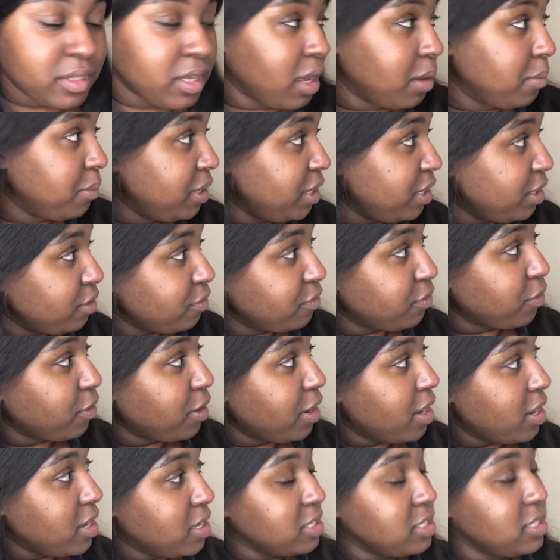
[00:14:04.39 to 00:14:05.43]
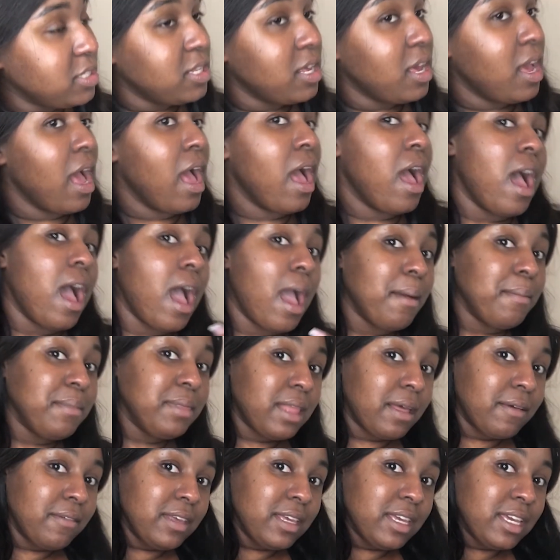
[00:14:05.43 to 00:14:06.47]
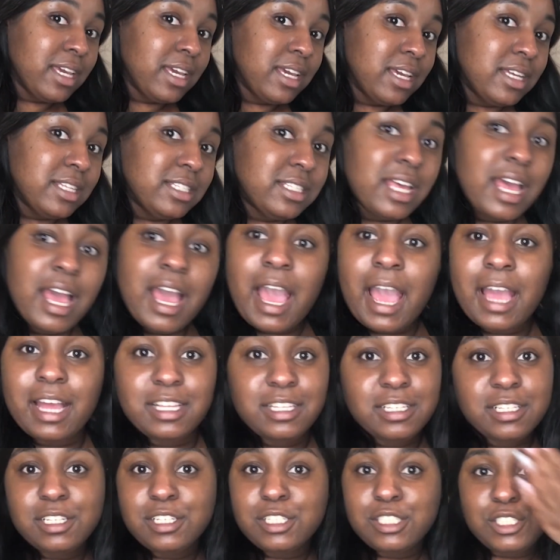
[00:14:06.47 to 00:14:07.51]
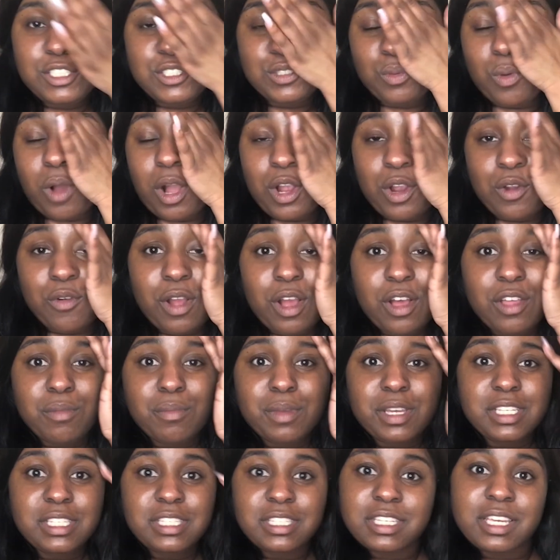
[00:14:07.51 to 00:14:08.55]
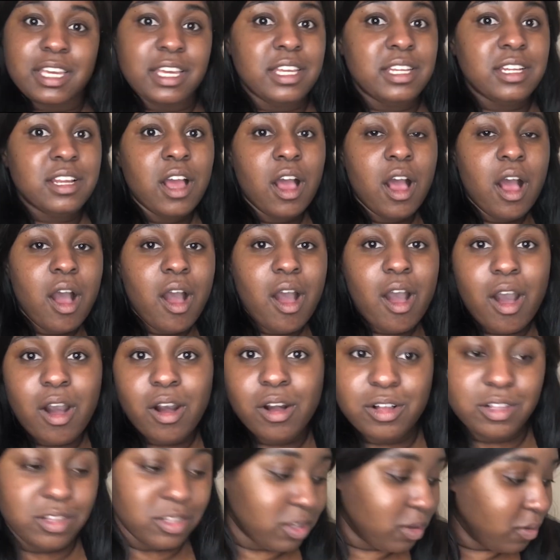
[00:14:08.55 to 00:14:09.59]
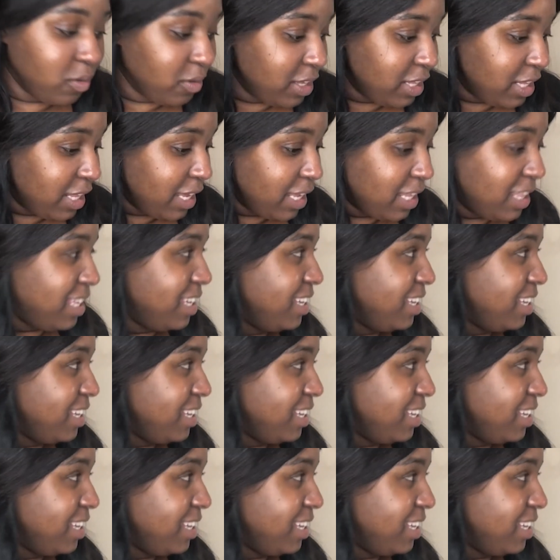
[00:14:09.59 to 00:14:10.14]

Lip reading: I'm here for it. I'm loving it. I literally just walk around with my skin all glowy like